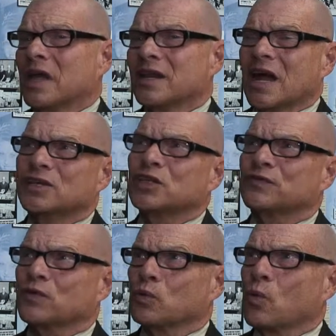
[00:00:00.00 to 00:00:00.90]
Not just
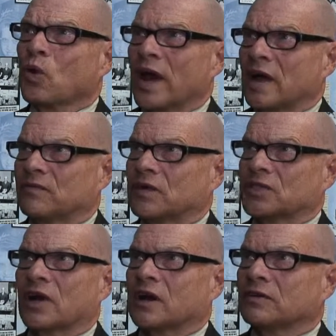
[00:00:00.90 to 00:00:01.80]
for war efforts,
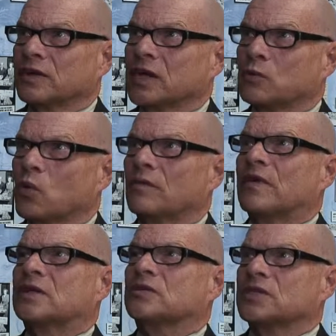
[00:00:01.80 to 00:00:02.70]
our Korean War
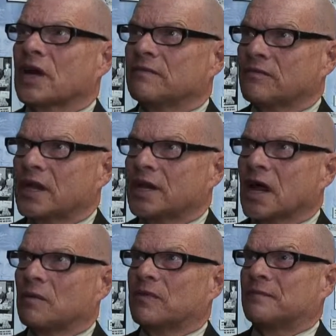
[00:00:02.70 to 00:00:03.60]
veterans, our
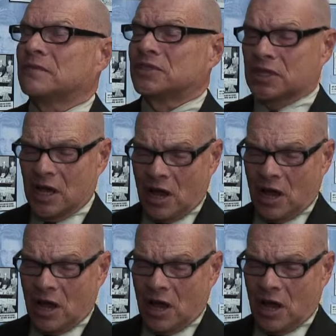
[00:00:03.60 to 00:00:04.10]
Vietnam veterans,